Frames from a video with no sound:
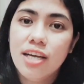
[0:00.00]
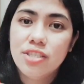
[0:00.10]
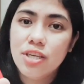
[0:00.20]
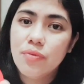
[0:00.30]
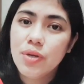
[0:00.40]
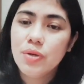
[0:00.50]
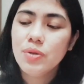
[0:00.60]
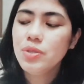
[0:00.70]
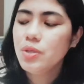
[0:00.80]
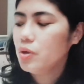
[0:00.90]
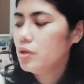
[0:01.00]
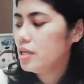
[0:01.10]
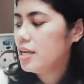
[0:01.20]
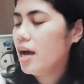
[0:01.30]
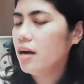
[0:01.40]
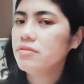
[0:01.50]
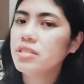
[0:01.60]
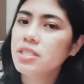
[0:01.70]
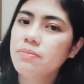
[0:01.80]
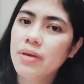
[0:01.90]
trick with you, so you don't have
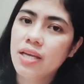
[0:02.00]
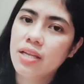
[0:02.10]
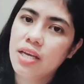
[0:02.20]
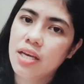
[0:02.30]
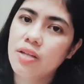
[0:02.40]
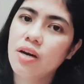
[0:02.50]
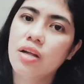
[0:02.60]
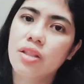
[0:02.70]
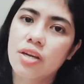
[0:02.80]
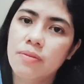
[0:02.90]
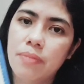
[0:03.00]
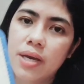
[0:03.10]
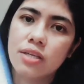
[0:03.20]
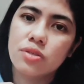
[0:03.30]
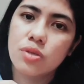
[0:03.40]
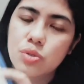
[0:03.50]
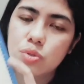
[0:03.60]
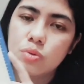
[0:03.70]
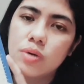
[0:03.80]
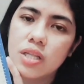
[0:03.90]
to spend 800 pesos
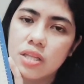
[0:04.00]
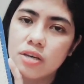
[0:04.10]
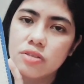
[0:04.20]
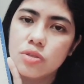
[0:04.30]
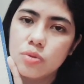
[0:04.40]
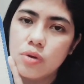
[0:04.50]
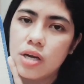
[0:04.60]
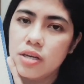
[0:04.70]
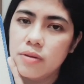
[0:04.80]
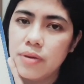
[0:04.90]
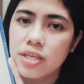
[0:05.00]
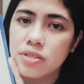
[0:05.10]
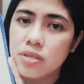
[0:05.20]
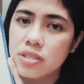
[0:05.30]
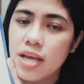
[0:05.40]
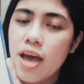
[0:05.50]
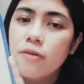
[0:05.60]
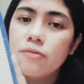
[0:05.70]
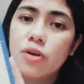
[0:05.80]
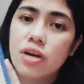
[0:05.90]
to 1,200 pesos
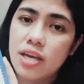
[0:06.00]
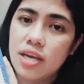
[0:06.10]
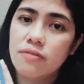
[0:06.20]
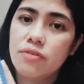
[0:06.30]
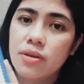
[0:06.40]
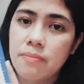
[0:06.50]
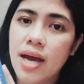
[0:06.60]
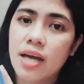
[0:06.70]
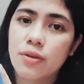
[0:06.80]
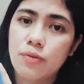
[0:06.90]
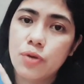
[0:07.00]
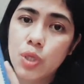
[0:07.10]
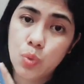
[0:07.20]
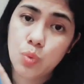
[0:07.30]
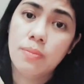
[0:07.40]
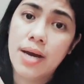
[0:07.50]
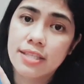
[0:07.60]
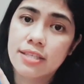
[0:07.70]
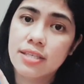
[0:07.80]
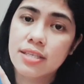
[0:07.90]
for every mat or for 2
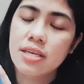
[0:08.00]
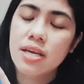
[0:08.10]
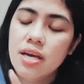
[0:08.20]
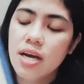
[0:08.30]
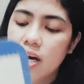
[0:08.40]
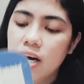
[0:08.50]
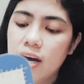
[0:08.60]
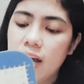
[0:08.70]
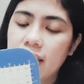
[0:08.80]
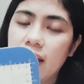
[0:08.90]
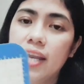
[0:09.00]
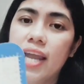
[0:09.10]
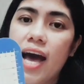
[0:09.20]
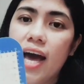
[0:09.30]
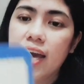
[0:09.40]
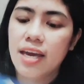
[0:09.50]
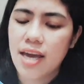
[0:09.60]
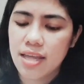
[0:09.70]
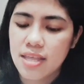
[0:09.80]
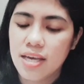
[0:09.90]
mats. Again,
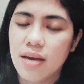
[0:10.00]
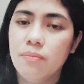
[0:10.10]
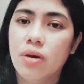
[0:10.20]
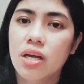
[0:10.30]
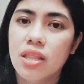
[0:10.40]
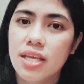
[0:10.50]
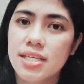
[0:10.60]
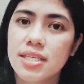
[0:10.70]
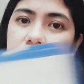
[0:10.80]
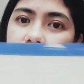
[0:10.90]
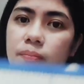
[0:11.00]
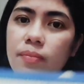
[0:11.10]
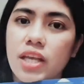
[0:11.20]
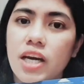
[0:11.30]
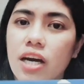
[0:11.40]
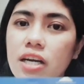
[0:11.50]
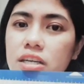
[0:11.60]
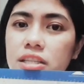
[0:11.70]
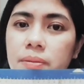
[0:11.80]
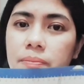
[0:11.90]
I think I bought this
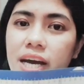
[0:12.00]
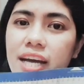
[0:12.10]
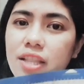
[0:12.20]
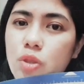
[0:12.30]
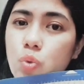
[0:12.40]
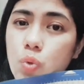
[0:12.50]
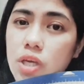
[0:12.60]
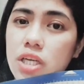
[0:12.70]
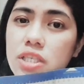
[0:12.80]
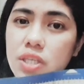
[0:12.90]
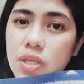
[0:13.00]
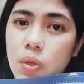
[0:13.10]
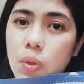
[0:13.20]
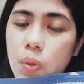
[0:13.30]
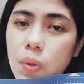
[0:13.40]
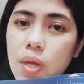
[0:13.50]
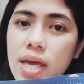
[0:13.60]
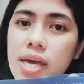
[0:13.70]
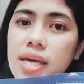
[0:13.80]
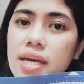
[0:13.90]
cutting mat 2 years ago,
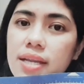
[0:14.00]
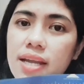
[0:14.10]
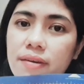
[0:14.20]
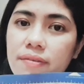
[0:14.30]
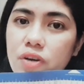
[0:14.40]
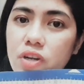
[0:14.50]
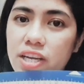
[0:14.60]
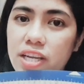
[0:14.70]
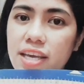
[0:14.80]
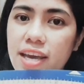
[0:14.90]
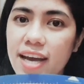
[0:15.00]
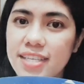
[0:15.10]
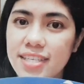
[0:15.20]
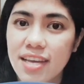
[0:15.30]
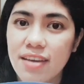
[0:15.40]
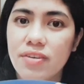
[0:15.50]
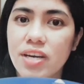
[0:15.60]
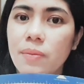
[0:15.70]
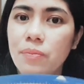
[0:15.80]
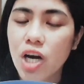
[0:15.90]
and I've already had
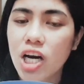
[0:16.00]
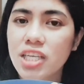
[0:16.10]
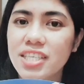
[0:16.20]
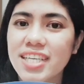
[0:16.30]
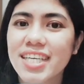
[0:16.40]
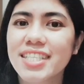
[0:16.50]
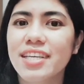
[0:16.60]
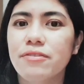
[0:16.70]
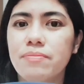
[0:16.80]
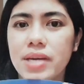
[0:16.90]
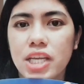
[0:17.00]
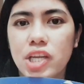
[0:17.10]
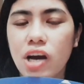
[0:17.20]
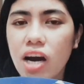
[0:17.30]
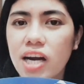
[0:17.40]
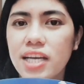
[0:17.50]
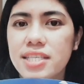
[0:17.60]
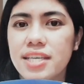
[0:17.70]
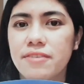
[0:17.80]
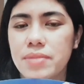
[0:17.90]
several projects. I've made
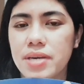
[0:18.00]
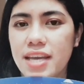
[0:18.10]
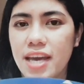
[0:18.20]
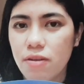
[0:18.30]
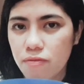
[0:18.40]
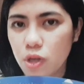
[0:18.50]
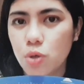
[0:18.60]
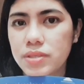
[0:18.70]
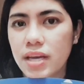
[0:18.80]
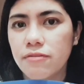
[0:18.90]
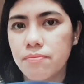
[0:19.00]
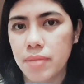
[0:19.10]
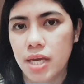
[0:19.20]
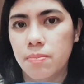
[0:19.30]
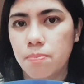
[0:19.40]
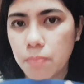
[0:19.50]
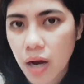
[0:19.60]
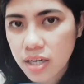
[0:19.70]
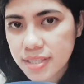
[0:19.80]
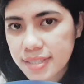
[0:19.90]
cards, I've made envelopes, I've made
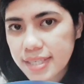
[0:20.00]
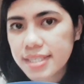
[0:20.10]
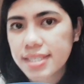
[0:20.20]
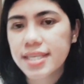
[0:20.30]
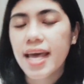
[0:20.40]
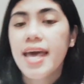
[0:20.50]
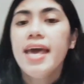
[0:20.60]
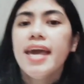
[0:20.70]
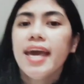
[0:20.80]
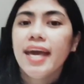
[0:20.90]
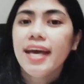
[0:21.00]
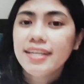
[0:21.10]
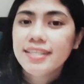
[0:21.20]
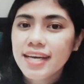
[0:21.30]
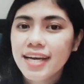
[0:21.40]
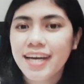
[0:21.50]
boxes, and